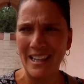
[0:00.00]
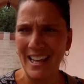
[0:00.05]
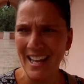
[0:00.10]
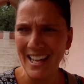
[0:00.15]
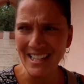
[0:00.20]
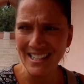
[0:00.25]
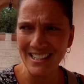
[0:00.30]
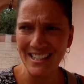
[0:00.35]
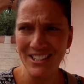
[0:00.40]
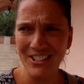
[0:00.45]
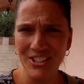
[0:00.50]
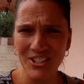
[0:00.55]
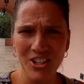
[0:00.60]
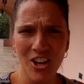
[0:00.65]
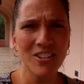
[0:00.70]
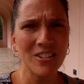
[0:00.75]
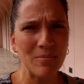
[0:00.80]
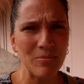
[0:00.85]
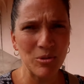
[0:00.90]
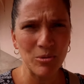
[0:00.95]
place. This is
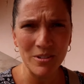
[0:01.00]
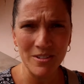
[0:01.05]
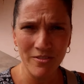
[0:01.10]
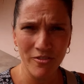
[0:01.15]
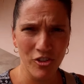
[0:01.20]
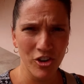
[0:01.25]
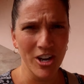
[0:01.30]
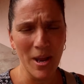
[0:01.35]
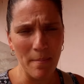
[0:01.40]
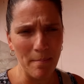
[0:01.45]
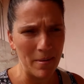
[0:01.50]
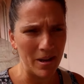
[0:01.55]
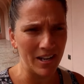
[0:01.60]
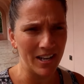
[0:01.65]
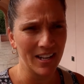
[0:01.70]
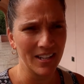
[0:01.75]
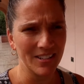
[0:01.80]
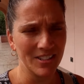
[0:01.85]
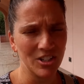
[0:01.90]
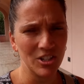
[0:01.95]
awesome. So it's free on
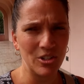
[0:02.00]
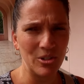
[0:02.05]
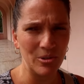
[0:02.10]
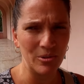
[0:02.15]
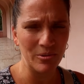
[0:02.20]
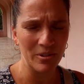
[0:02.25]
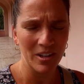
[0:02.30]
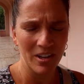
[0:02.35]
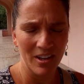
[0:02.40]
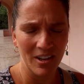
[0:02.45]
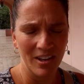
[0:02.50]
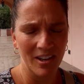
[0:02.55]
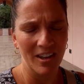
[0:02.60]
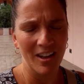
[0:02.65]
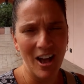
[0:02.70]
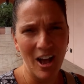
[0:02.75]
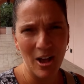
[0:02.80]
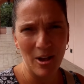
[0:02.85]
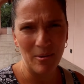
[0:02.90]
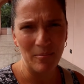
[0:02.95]
Mondays to do,
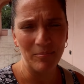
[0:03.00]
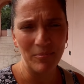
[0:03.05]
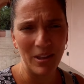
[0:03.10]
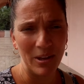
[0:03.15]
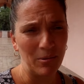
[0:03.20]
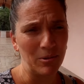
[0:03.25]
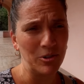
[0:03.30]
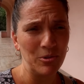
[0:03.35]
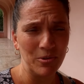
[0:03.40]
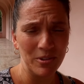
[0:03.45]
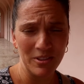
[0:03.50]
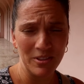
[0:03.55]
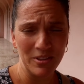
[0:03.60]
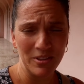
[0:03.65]
um, like we're doing.